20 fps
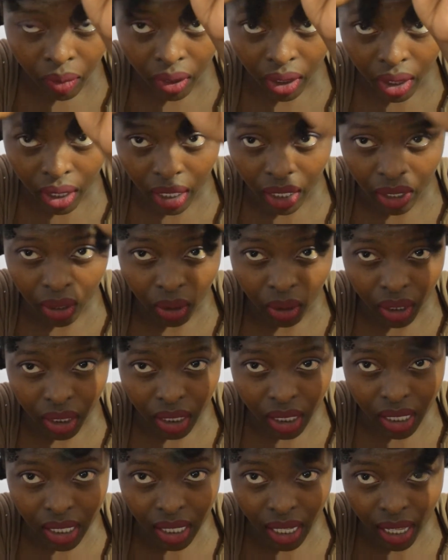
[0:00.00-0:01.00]
And then on
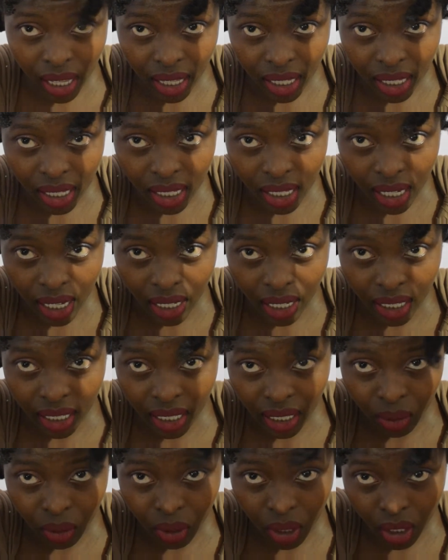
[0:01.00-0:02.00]
this other side
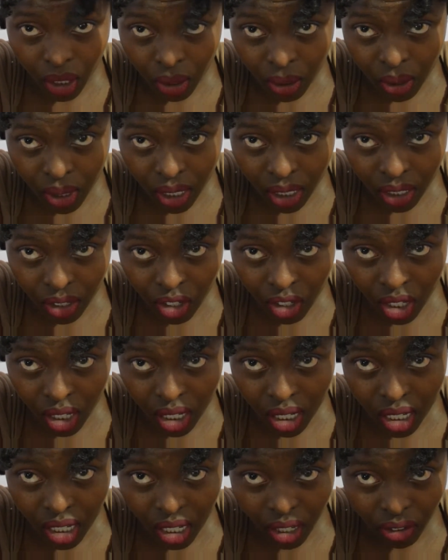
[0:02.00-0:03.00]
I would loosen
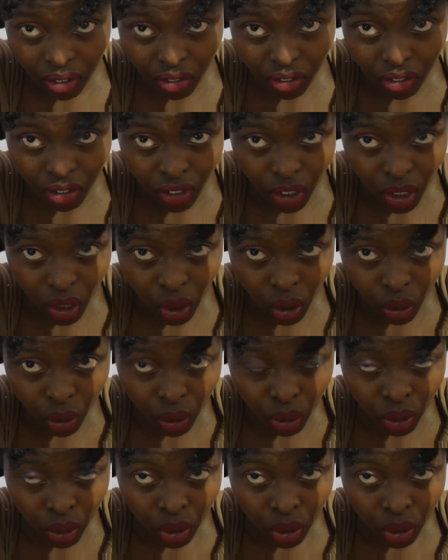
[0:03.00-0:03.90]
just a few,